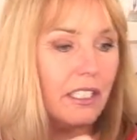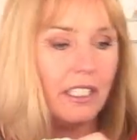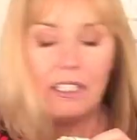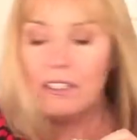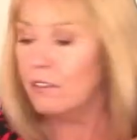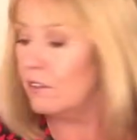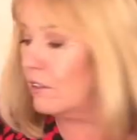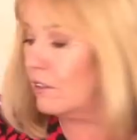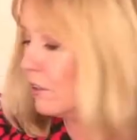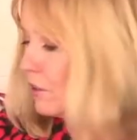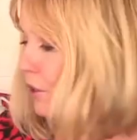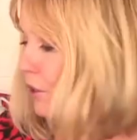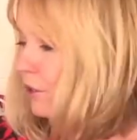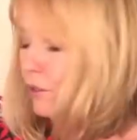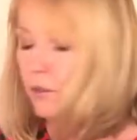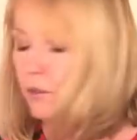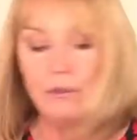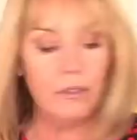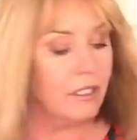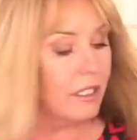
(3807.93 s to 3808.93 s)
in,
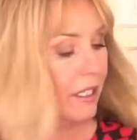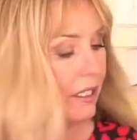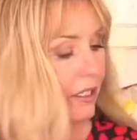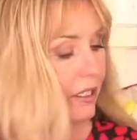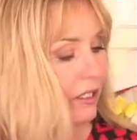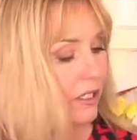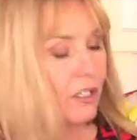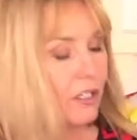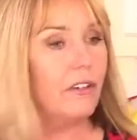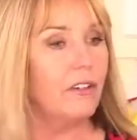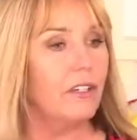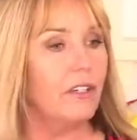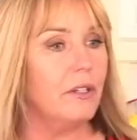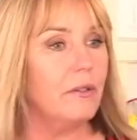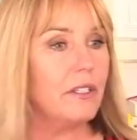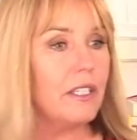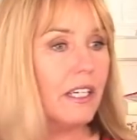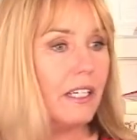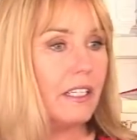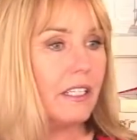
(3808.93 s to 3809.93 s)
who
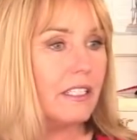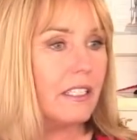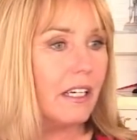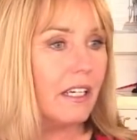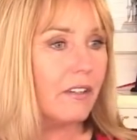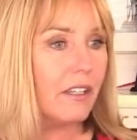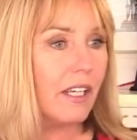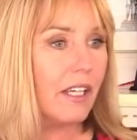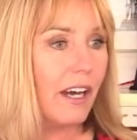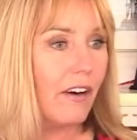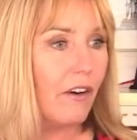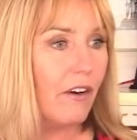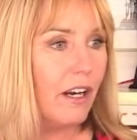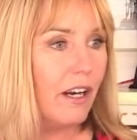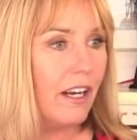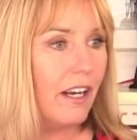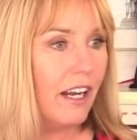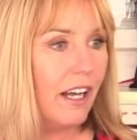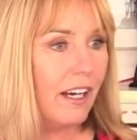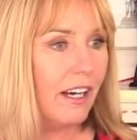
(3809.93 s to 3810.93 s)
was that in South
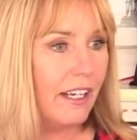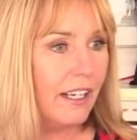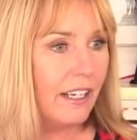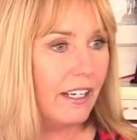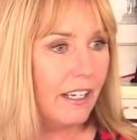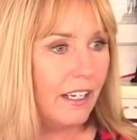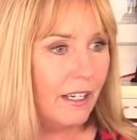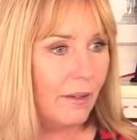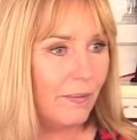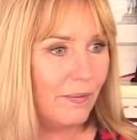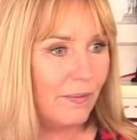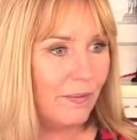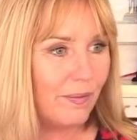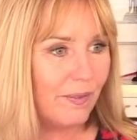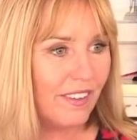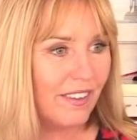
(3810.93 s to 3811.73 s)
Carolina?